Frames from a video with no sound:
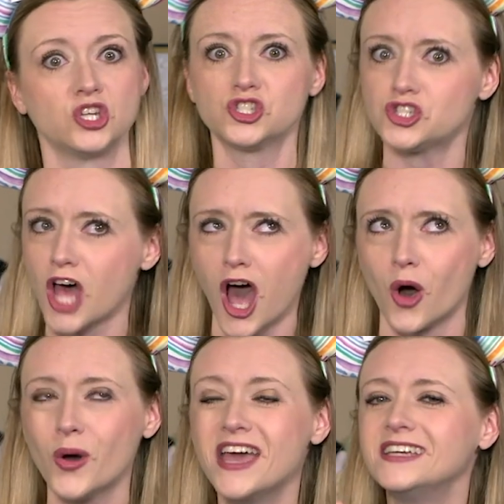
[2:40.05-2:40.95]

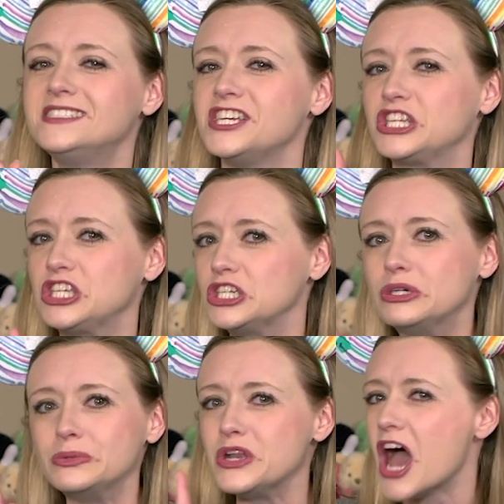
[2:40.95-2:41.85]
So, did you
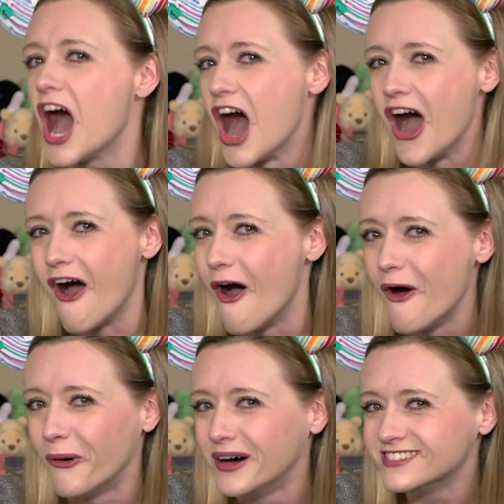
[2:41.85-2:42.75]

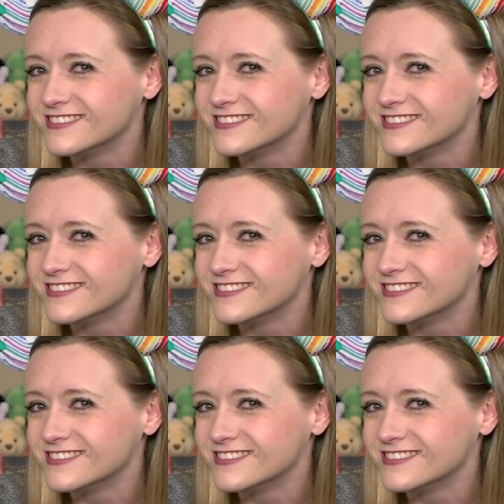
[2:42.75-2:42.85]
know